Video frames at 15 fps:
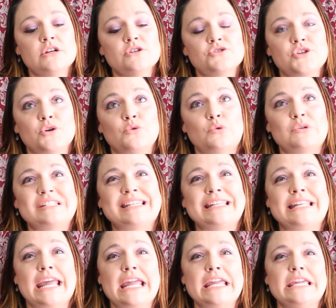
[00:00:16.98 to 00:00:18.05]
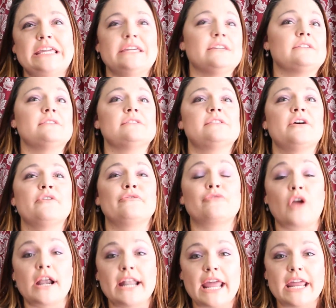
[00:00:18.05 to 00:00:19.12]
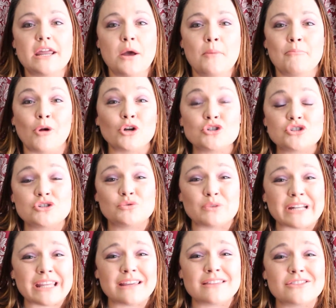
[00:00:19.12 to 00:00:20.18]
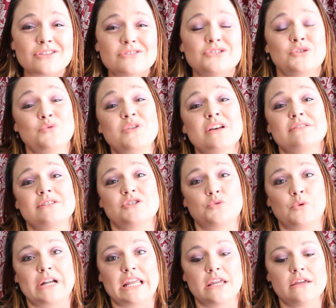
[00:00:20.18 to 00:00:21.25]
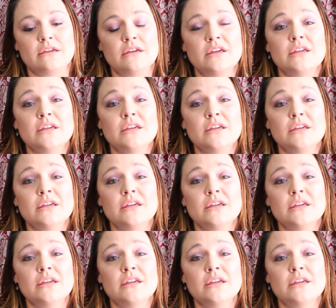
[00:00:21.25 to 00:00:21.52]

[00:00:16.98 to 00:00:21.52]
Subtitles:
So today is Friday, March 20th, 2020.